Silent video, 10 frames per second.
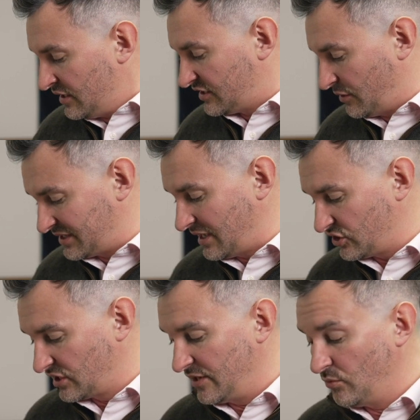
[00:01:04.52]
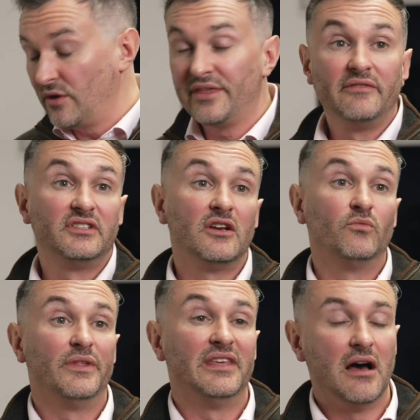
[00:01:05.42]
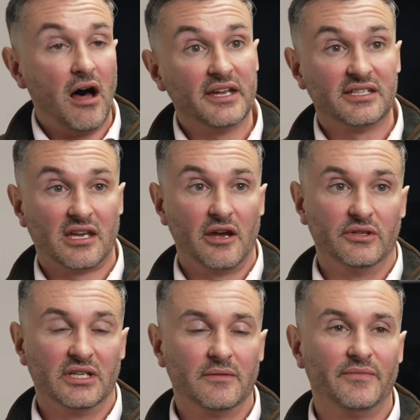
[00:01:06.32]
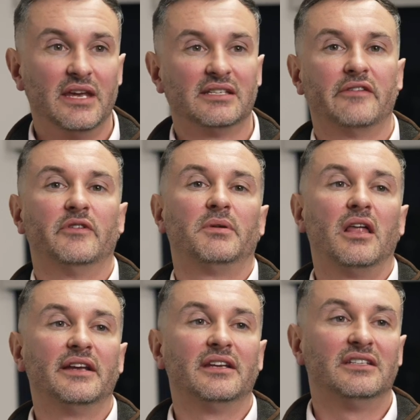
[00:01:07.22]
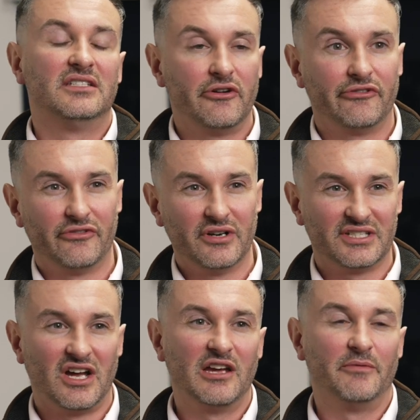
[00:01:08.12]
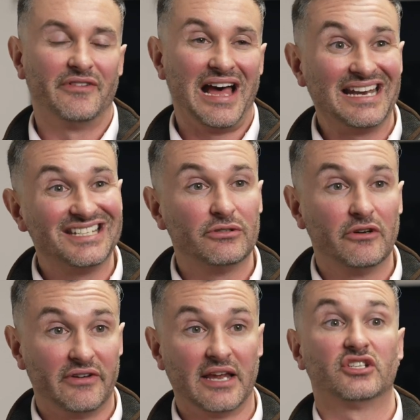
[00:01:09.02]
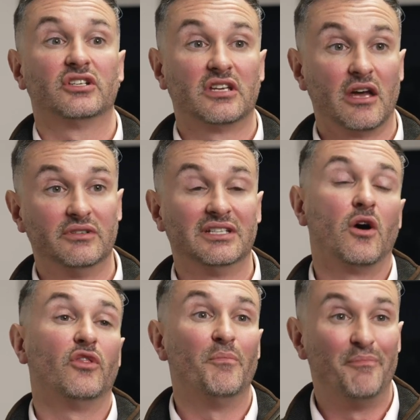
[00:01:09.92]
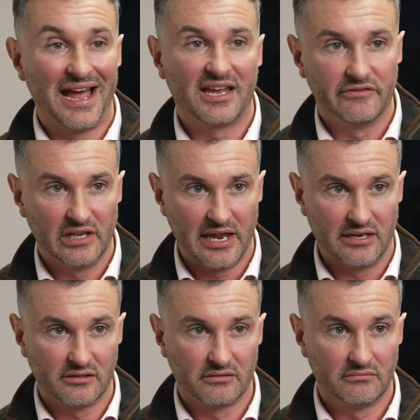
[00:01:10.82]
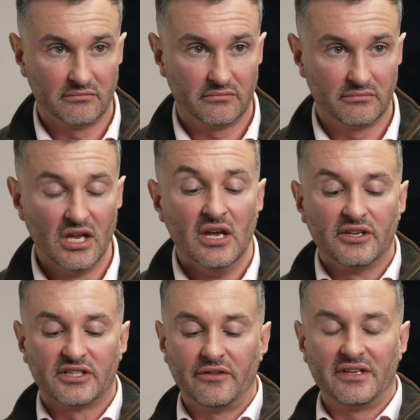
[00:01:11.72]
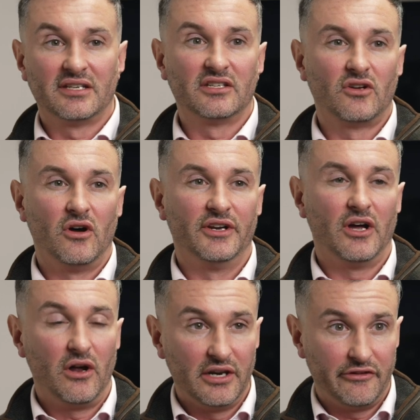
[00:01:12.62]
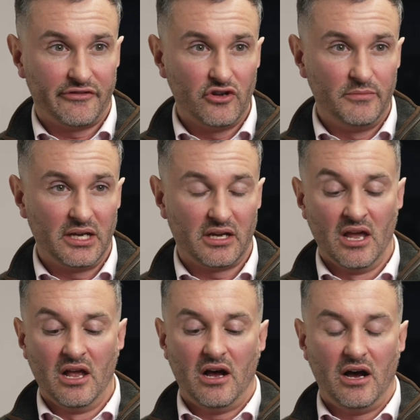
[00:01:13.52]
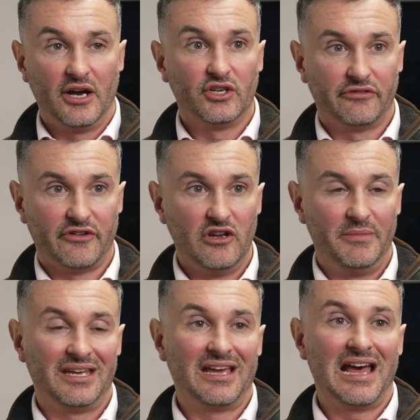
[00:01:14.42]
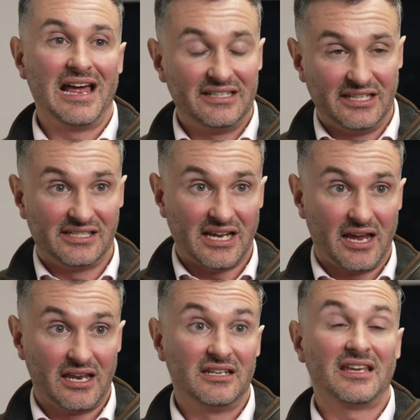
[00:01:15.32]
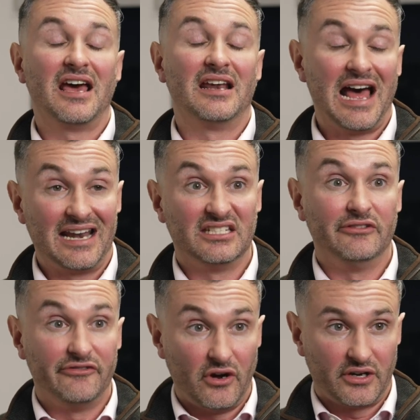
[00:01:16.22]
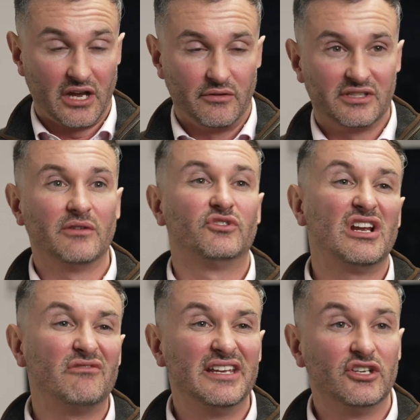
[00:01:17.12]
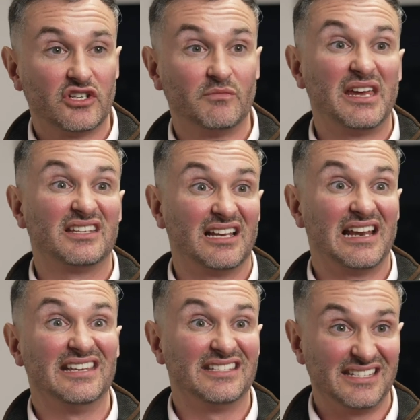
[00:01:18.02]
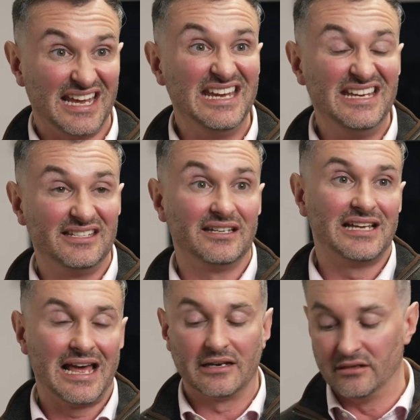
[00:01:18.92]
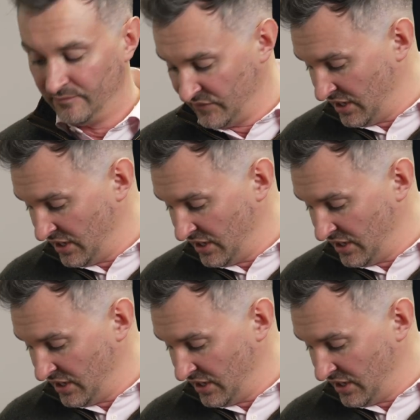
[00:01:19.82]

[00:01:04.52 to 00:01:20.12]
So essentially what they've done with the ice coating is they've applied a different type of anti-reflection coating on the back of the lens. So this has got an oleophobic, hydrophobic, anti-static and anti-fog coat. So generally it just makes the lenses easier to handle.